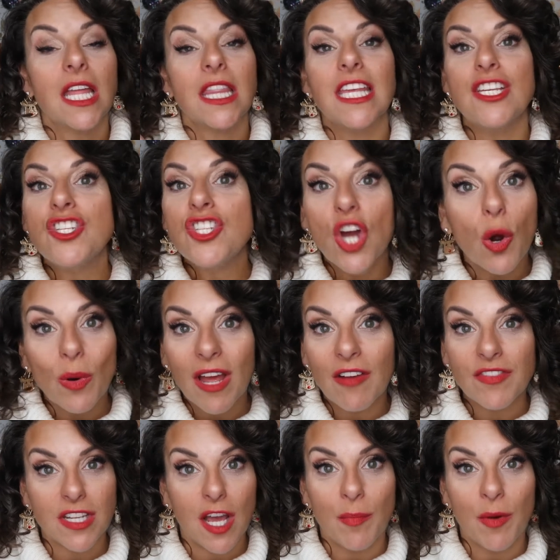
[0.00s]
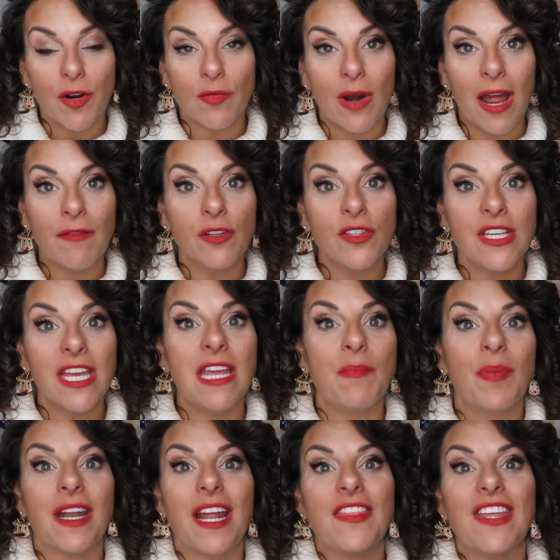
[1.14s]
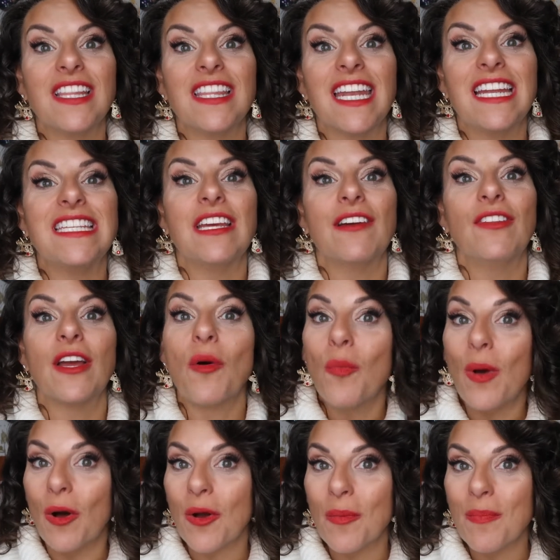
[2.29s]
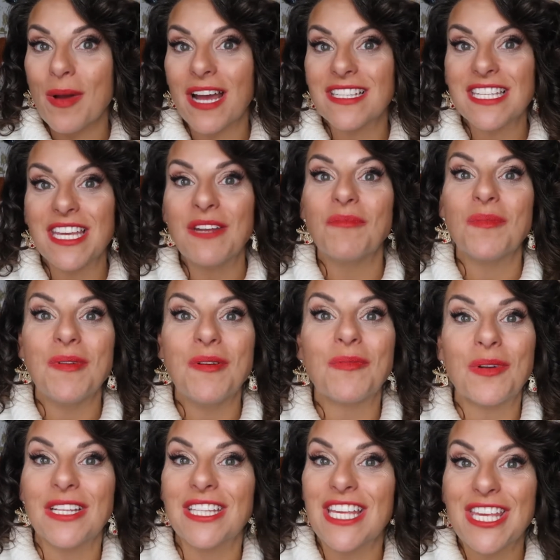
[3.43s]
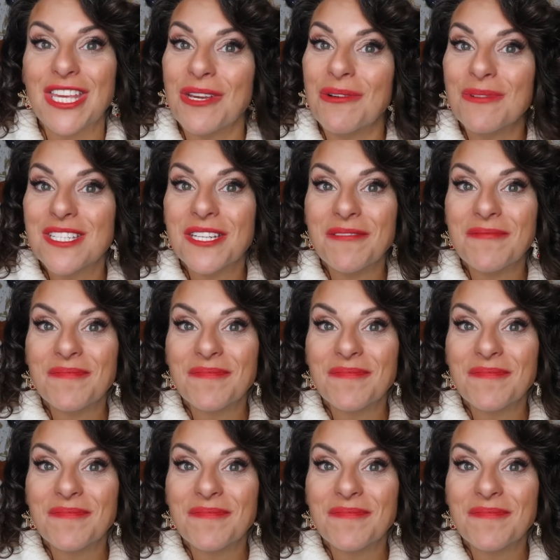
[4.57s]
They don't have to come on arrival date, but I think that idea of like a welcome basket would be really cute.